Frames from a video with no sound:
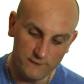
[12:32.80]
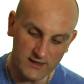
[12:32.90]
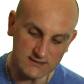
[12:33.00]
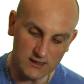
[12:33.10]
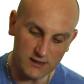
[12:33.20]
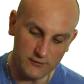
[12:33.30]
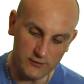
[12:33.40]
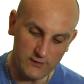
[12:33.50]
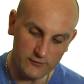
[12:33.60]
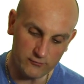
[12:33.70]
First thing I'm going
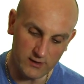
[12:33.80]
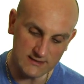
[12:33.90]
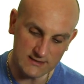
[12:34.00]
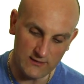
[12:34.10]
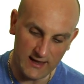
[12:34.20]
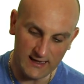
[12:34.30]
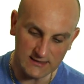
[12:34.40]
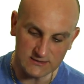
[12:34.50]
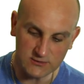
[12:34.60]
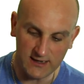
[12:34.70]
to do is write out
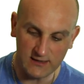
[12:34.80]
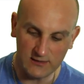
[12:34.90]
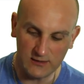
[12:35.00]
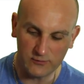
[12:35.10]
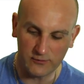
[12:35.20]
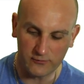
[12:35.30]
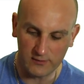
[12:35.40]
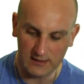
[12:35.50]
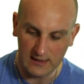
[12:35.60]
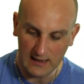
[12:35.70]
x is greater than equal to
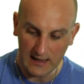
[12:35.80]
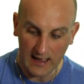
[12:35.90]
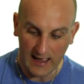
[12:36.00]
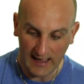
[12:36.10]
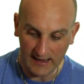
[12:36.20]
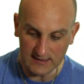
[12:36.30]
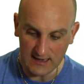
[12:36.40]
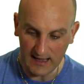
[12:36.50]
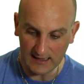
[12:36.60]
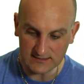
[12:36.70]
3
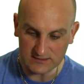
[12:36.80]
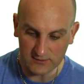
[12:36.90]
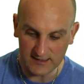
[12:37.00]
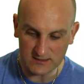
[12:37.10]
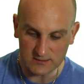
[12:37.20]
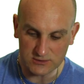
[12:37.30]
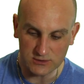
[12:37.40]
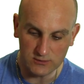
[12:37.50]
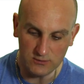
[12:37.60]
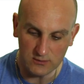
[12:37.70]
and x is greater than
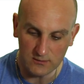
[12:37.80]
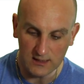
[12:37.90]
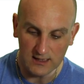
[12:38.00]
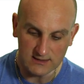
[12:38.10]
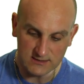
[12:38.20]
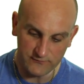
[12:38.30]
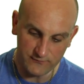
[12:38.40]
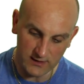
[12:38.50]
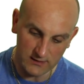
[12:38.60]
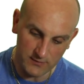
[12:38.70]
2
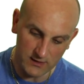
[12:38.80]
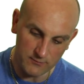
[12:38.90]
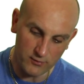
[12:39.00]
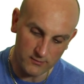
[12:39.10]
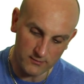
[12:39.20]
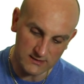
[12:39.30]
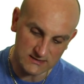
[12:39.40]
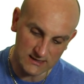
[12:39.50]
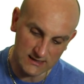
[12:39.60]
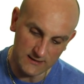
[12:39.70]
divided by the
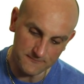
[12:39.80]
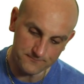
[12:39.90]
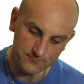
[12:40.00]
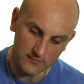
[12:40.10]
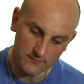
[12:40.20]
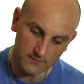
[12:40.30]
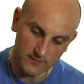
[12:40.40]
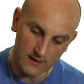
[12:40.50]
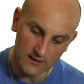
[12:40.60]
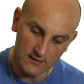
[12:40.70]
probability
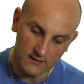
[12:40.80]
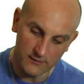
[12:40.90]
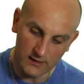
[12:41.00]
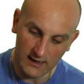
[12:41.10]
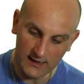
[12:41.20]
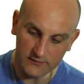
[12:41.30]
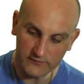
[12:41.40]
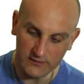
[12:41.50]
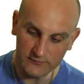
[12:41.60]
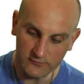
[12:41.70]
that
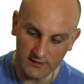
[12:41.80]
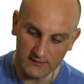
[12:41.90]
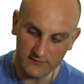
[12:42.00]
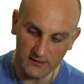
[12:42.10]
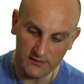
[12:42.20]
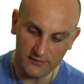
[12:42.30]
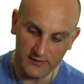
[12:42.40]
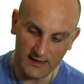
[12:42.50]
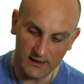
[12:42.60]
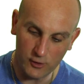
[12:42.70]
x is greater
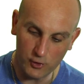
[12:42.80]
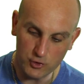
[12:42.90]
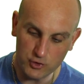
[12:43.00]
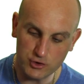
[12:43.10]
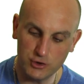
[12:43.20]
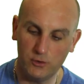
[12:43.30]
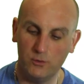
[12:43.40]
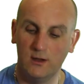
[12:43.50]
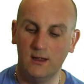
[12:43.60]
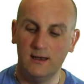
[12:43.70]
than
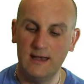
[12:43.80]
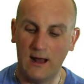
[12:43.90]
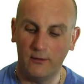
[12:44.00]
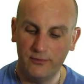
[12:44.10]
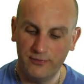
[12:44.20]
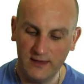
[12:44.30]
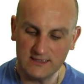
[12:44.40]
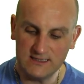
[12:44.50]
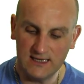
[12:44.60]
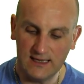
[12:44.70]
2. Now,
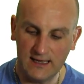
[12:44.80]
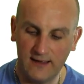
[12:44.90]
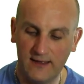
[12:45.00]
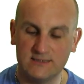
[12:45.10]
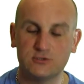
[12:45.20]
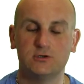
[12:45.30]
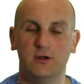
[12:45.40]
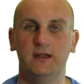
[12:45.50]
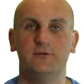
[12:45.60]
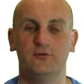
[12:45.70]
this thing here is
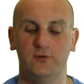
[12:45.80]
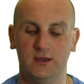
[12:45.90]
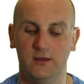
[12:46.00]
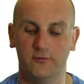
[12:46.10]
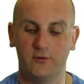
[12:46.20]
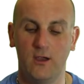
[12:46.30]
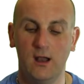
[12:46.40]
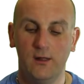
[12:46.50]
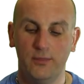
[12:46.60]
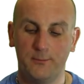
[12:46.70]
trying to trick us.
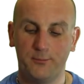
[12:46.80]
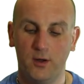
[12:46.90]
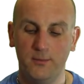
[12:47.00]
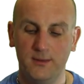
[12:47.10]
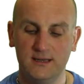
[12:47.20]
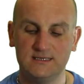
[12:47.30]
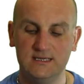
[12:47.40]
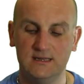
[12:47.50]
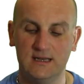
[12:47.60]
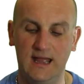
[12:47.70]
The
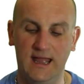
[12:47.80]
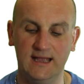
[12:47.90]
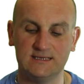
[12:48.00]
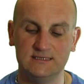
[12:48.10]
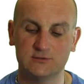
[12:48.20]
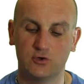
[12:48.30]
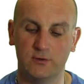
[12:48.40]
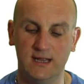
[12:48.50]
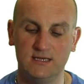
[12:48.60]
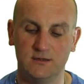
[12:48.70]
probability that x is
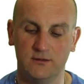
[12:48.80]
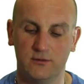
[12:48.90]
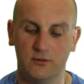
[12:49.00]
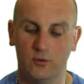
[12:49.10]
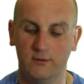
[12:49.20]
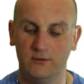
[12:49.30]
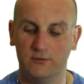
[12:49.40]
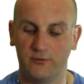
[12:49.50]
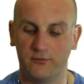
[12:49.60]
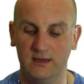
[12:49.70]
greater than or
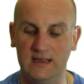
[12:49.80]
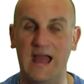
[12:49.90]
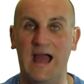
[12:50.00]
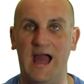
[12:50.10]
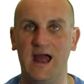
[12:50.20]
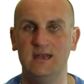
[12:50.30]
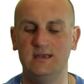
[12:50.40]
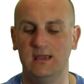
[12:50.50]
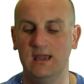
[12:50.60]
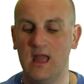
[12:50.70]
equal to 3
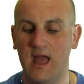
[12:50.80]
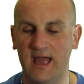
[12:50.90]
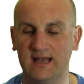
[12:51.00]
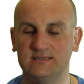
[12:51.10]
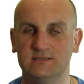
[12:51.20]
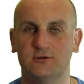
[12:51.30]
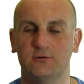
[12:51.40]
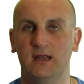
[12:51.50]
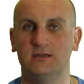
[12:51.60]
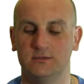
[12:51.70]
and x is
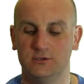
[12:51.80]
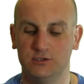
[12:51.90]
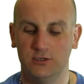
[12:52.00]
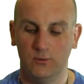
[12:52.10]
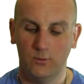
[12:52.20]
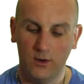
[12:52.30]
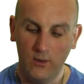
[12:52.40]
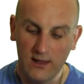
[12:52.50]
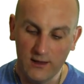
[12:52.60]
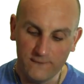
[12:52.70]
greater than 2.
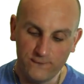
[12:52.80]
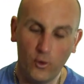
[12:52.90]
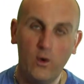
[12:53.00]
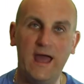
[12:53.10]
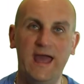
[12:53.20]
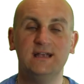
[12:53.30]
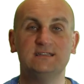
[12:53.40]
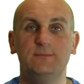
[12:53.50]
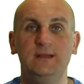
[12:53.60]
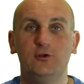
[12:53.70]
Well, for
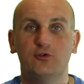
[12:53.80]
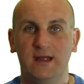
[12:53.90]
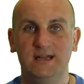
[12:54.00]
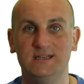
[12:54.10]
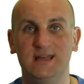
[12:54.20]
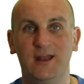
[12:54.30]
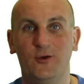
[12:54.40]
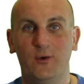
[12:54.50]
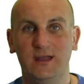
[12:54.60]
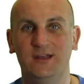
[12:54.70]
x to be greater
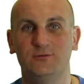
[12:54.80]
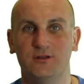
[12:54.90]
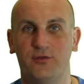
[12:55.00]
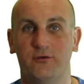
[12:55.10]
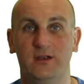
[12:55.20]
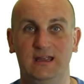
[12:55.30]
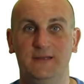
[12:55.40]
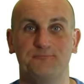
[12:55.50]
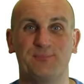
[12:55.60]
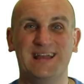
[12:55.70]
than or equal to
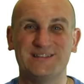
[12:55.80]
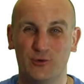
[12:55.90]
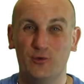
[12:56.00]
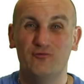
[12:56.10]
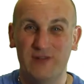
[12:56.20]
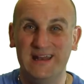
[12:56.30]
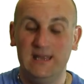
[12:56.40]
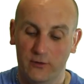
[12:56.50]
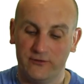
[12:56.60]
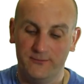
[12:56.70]
3, it's
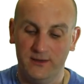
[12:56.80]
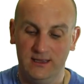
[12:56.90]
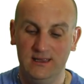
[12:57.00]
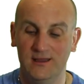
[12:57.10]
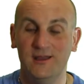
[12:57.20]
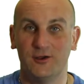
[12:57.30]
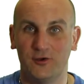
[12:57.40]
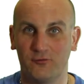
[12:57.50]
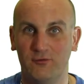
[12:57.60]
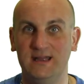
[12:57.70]
already got to be
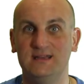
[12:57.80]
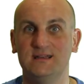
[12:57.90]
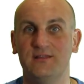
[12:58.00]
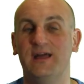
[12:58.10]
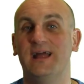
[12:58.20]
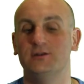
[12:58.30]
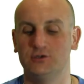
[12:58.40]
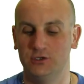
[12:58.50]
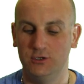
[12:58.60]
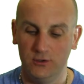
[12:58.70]
greater than
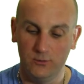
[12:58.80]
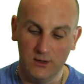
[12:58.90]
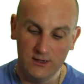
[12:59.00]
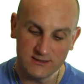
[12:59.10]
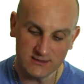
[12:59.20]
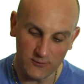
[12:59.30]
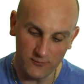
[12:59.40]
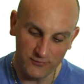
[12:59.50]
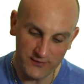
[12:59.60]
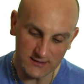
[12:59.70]
2. So
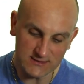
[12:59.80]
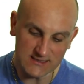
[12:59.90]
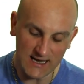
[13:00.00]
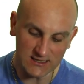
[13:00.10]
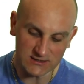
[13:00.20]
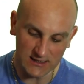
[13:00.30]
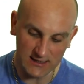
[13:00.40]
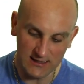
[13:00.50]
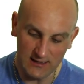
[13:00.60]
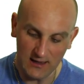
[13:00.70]
this is
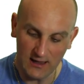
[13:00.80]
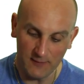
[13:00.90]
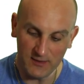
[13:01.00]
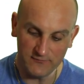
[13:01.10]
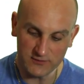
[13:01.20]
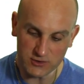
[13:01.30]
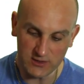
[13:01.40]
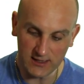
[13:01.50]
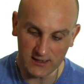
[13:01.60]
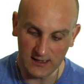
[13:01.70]
actually a bit of a
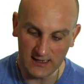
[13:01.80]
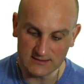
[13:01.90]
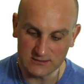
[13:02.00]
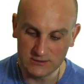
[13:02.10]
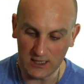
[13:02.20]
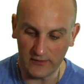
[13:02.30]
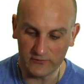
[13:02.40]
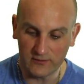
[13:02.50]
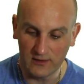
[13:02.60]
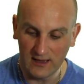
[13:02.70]
trick. It's
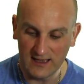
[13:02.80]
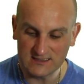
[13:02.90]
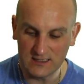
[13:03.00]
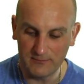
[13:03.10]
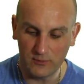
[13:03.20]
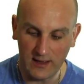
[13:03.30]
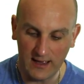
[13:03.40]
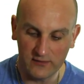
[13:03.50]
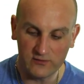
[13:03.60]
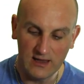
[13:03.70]
just as simple
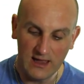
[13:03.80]
as